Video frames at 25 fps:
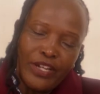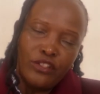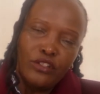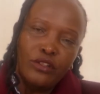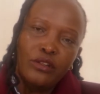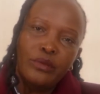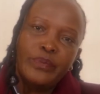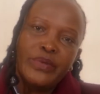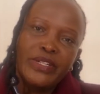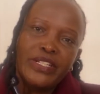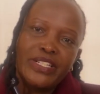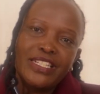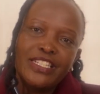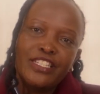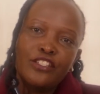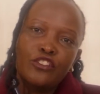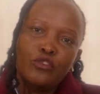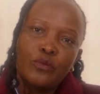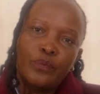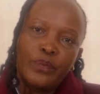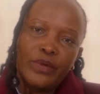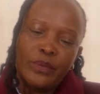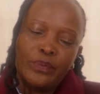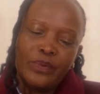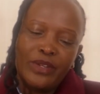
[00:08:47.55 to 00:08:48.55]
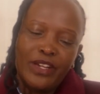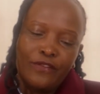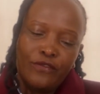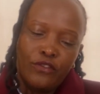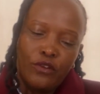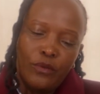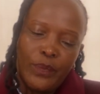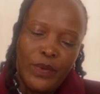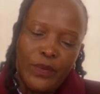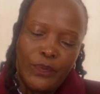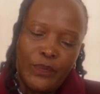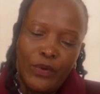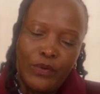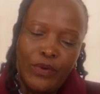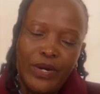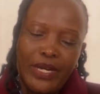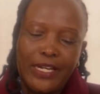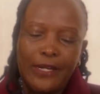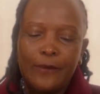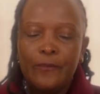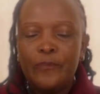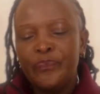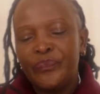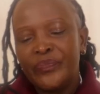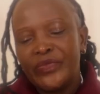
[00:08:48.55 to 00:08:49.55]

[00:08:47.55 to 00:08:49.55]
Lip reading: You'll be ready to prepare for paper 1.